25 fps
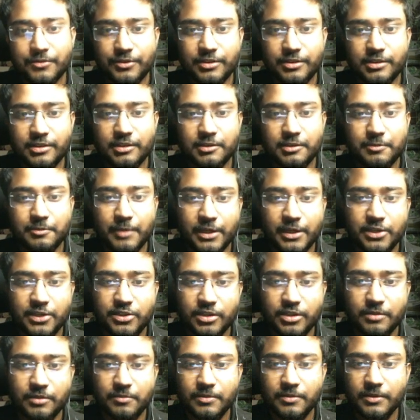is the
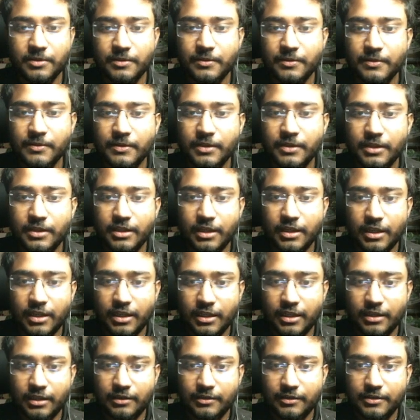spaceship.
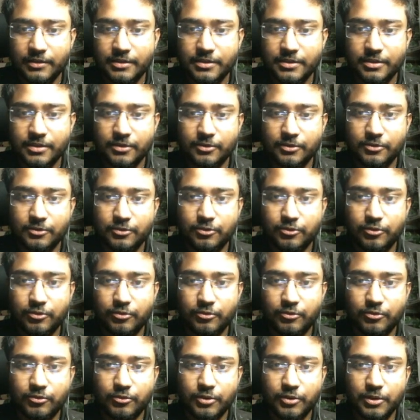So
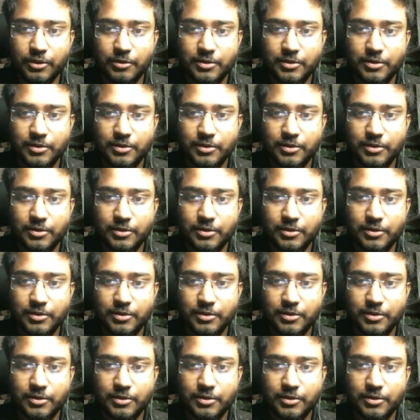we'll